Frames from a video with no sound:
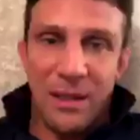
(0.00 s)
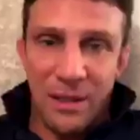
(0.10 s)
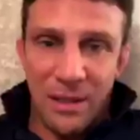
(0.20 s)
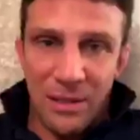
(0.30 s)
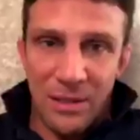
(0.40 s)

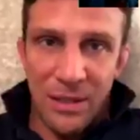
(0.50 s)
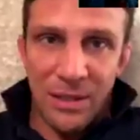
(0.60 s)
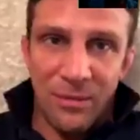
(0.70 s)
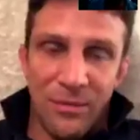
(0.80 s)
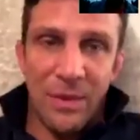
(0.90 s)
It's
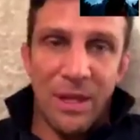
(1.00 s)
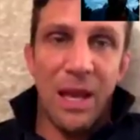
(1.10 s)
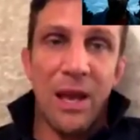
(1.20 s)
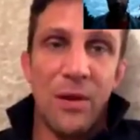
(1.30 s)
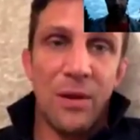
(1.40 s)

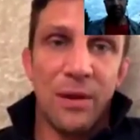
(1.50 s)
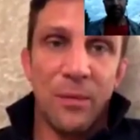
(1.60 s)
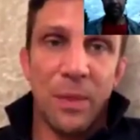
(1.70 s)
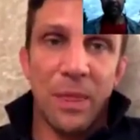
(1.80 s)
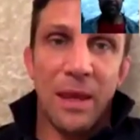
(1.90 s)
hey.
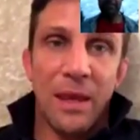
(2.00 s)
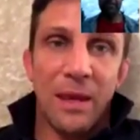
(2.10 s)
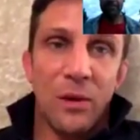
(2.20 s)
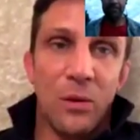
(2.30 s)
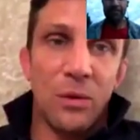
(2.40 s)

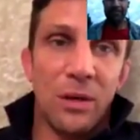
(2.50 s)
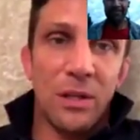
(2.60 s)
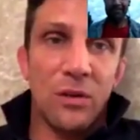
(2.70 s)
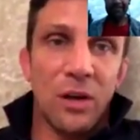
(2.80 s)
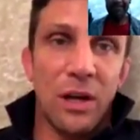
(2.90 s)
Oh, look at
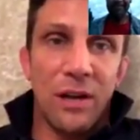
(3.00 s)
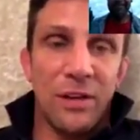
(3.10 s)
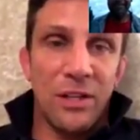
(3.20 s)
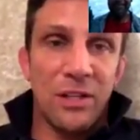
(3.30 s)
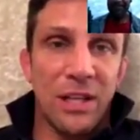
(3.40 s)
you got a lovely
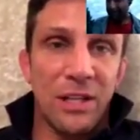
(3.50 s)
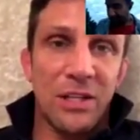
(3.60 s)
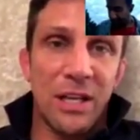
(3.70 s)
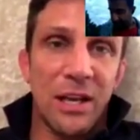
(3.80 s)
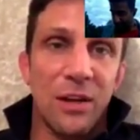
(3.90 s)

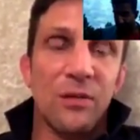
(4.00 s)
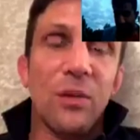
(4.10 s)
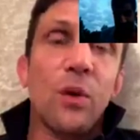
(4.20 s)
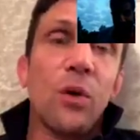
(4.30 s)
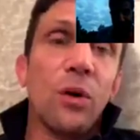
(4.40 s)
sunset
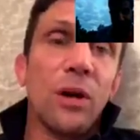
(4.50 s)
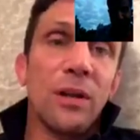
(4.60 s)
or